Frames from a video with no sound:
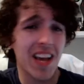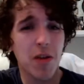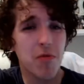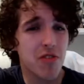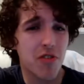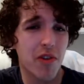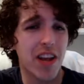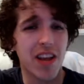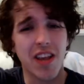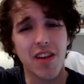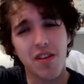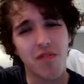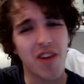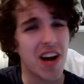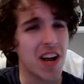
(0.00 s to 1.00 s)
He was great.
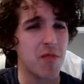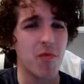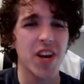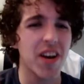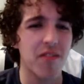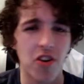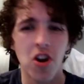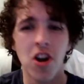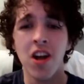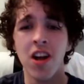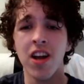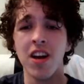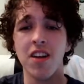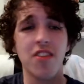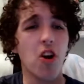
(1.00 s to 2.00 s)
He's fine, whatever.
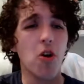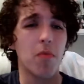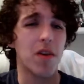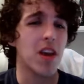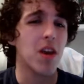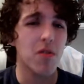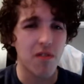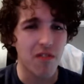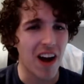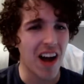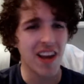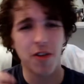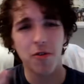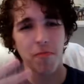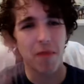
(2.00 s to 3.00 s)
Toby, he was
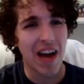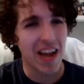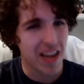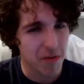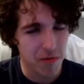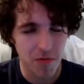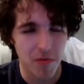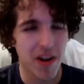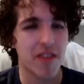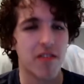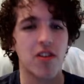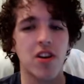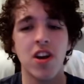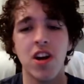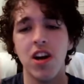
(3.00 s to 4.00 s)
fine. He was back. He was
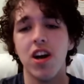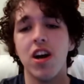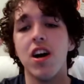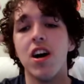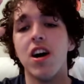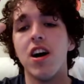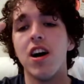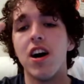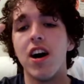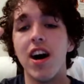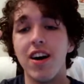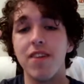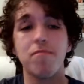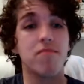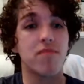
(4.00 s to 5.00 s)
whatever.
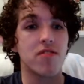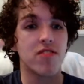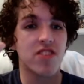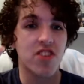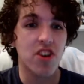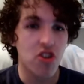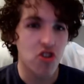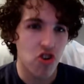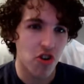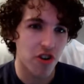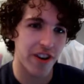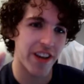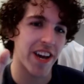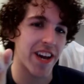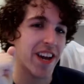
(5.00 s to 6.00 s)
Serge
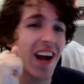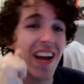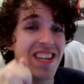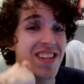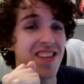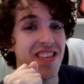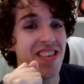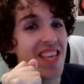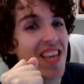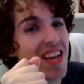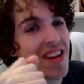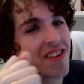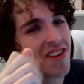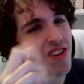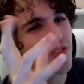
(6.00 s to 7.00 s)
Aurier, I
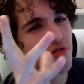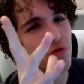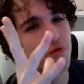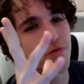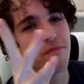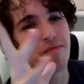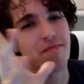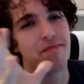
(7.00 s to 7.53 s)
need to.